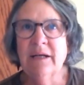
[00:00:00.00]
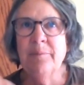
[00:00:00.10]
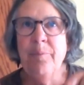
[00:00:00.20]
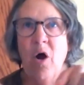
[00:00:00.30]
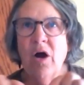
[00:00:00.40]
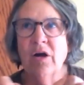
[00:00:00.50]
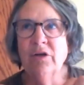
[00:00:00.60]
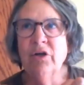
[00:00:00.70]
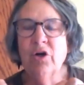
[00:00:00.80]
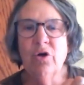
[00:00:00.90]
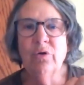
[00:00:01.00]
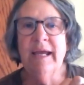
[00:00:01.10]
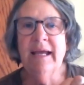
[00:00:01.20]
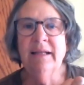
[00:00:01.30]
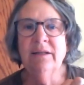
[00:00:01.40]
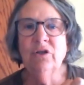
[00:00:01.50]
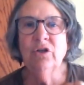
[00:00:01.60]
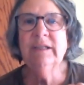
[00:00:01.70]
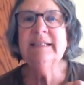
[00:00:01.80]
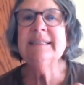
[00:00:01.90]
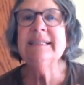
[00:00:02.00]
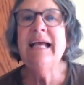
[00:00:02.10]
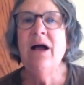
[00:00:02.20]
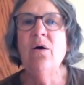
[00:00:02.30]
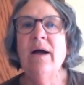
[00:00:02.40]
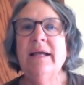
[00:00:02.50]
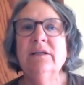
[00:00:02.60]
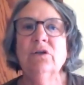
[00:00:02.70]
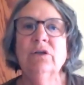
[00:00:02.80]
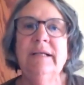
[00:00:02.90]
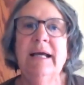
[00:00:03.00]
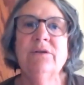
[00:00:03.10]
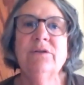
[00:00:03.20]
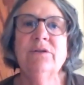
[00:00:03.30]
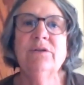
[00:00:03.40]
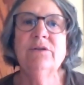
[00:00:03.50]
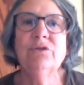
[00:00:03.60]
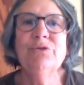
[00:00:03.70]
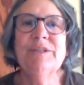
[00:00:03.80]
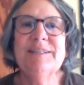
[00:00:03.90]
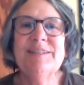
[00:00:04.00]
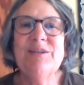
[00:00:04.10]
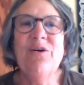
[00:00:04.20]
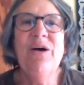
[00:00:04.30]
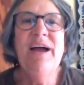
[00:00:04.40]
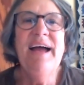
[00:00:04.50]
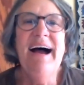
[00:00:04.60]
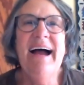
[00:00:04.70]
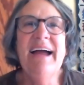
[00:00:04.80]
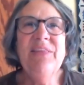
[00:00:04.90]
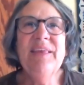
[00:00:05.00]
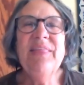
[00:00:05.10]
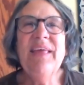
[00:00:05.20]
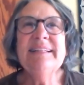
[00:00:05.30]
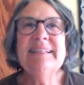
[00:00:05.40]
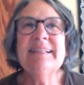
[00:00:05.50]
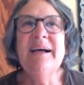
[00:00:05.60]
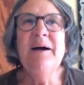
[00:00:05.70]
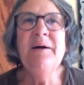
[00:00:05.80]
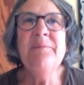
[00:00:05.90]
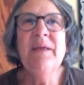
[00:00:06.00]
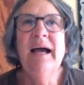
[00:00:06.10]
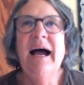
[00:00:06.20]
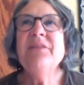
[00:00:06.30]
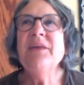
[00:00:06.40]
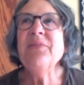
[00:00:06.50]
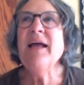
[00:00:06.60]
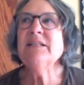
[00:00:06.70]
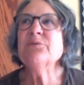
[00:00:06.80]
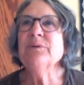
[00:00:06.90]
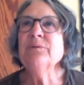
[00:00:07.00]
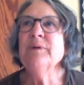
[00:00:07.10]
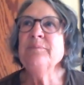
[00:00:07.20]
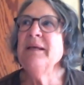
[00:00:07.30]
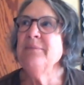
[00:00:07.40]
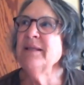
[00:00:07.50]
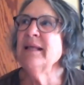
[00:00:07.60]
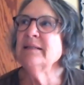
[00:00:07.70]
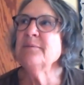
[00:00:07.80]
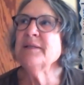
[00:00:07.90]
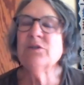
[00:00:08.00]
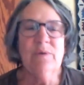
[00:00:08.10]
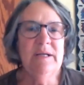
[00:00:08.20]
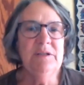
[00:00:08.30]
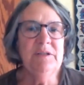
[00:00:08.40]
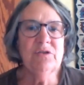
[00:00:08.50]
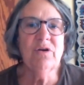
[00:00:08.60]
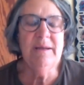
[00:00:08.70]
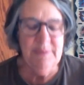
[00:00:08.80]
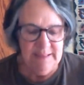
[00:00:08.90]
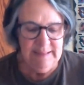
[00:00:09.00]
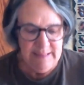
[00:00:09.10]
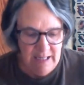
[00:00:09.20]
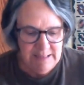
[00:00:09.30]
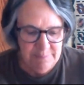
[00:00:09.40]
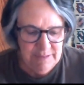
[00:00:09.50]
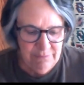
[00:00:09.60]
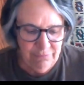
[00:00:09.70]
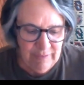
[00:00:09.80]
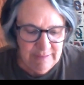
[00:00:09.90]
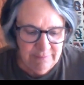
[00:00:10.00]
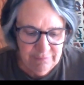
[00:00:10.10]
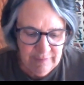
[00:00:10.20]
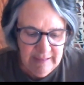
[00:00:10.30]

apart, you know, and look and see how I can learn how to do this. So I think that's maybe that's the best way to describe it, is not to be afraid of